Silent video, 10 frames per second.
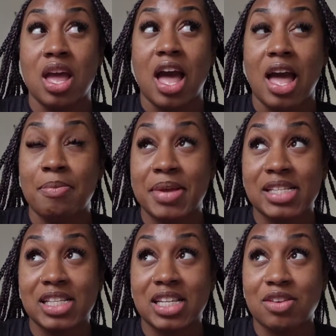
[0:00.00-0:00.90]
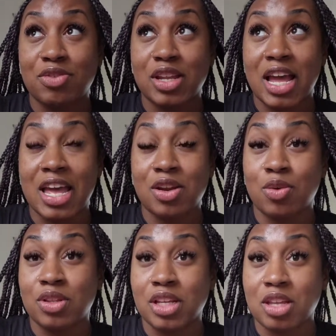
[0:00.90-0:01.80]
I basically relied
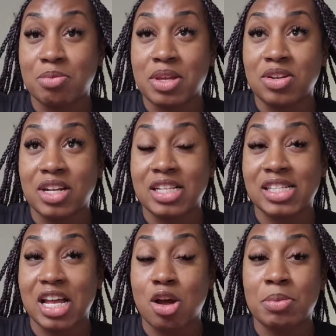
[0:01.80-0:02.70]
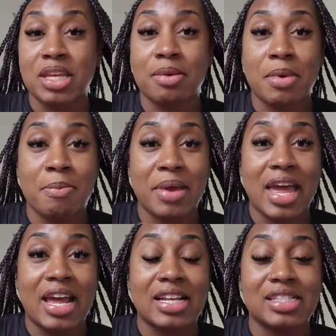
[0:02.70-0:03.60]
on the community to help me get my
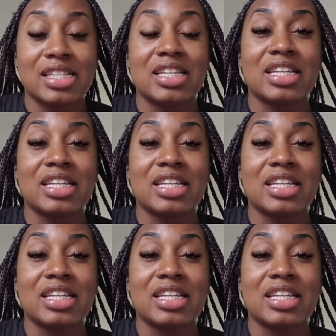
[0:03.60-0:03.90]
bags